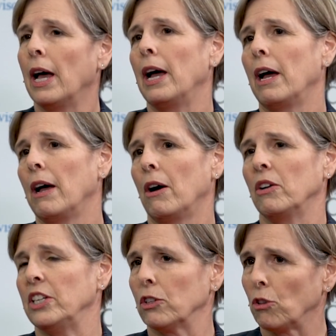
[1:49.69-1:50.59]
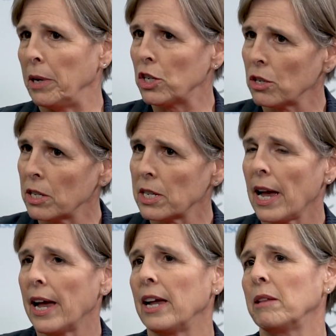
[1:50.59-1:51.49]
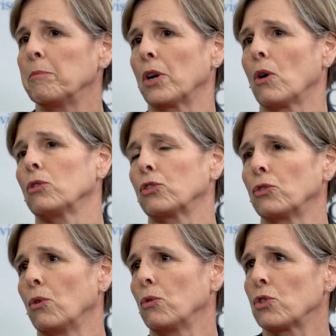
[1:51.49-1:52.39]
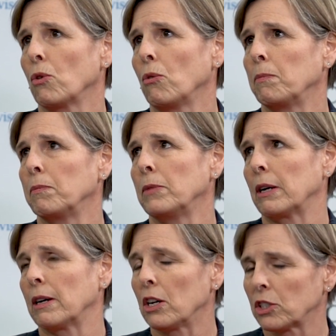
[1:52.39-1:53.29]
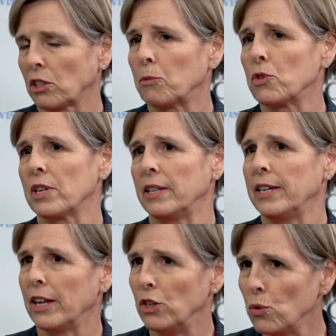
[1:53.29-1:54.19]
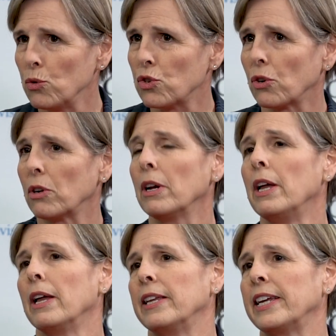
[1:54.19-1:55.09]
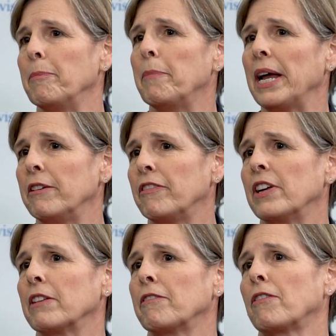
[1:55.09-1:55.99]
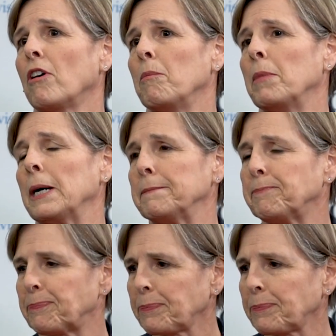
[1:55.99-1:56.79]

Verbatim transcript: on the automation side, but also so the customers and the end user, they can benefit from an